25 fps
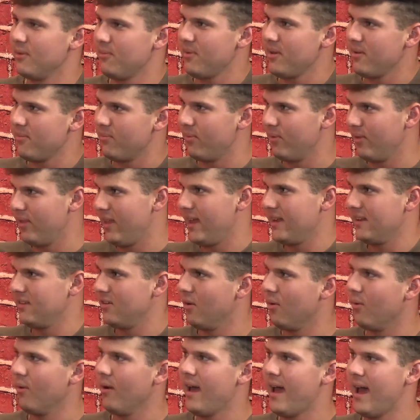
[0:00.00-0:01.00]
people that
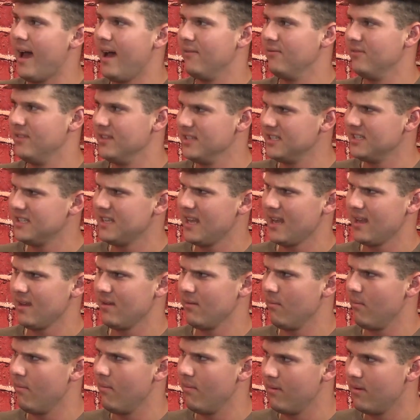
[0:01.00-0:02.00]
don't have the
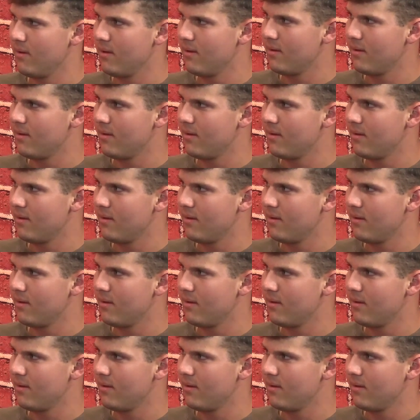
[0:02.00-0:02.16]
same